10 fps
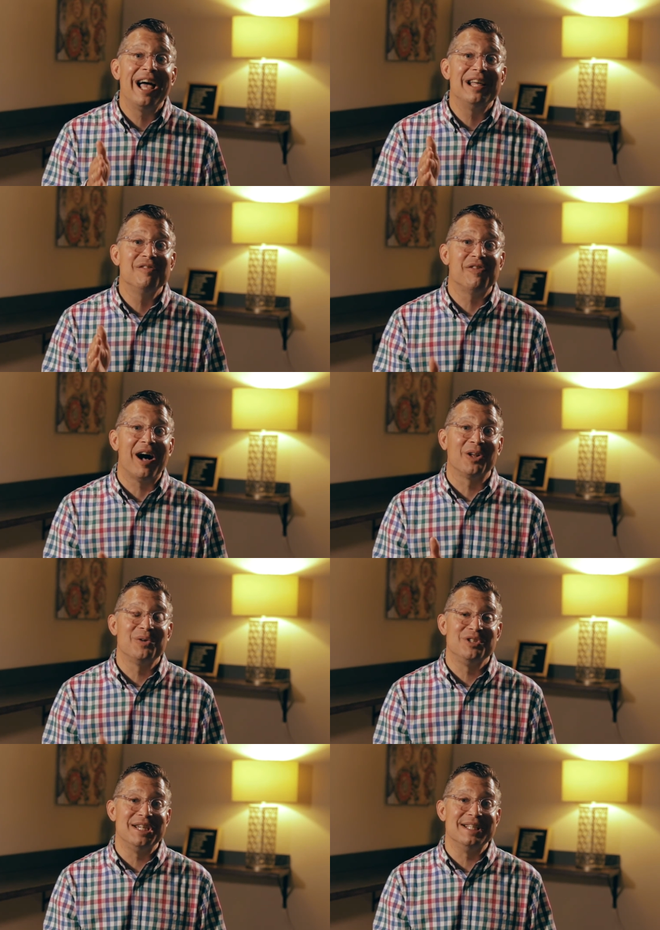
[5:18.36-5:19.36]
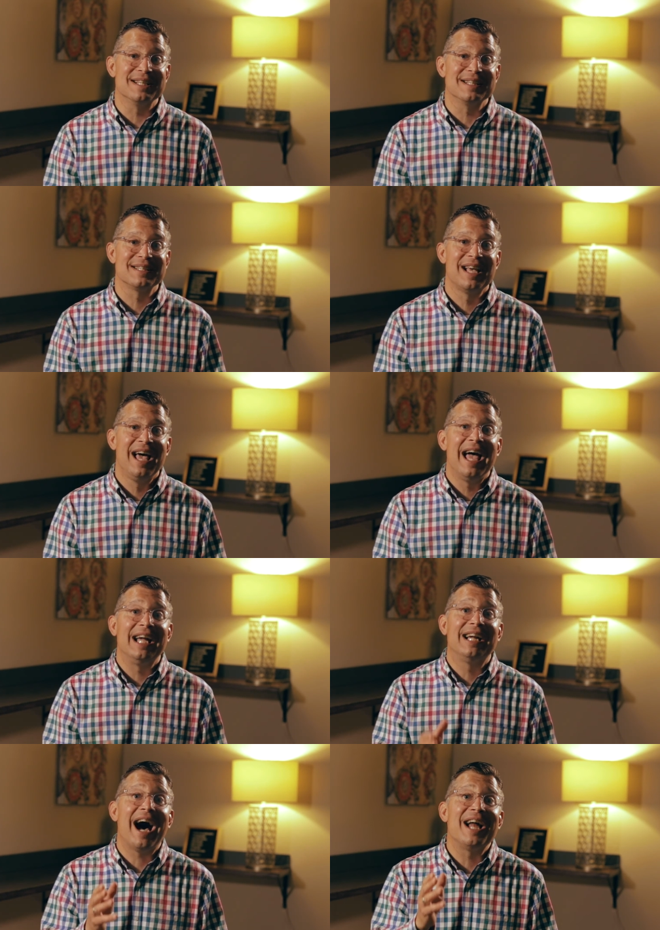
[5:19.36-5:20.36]
and follow Jesus.
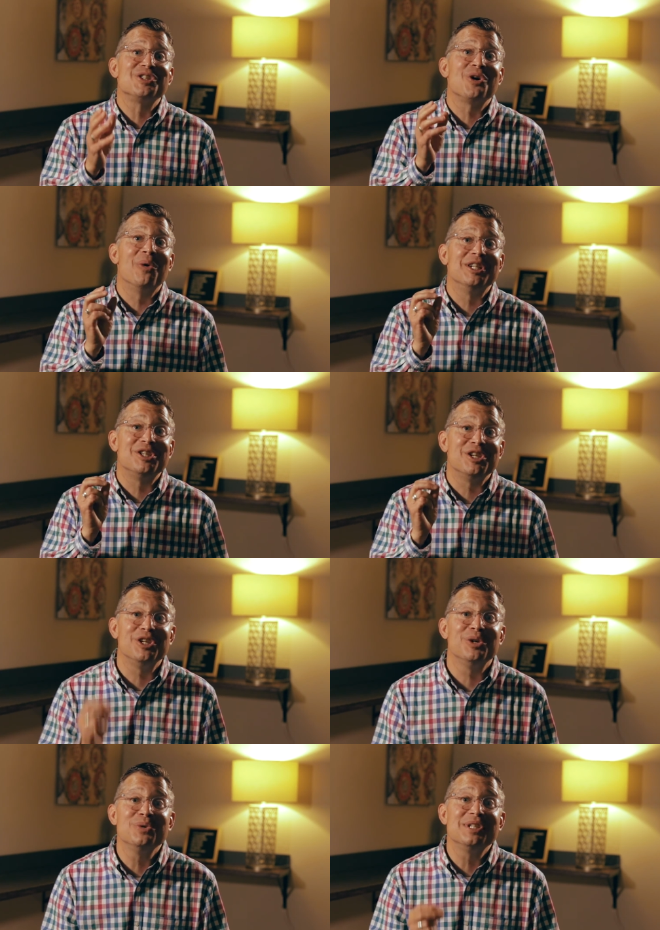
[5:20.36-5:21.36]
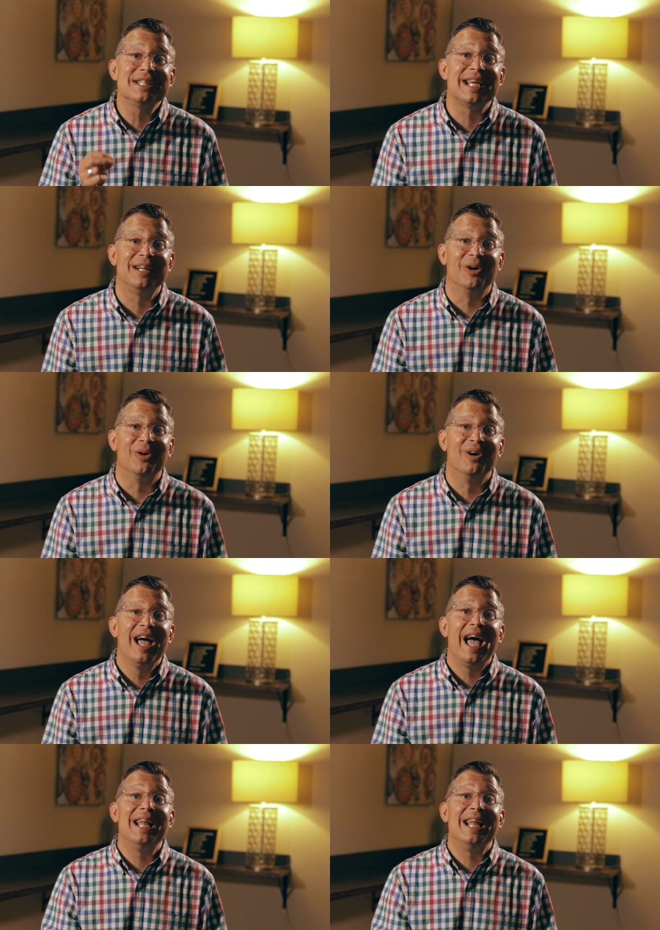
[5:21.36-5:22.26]
And God is going to use Signal,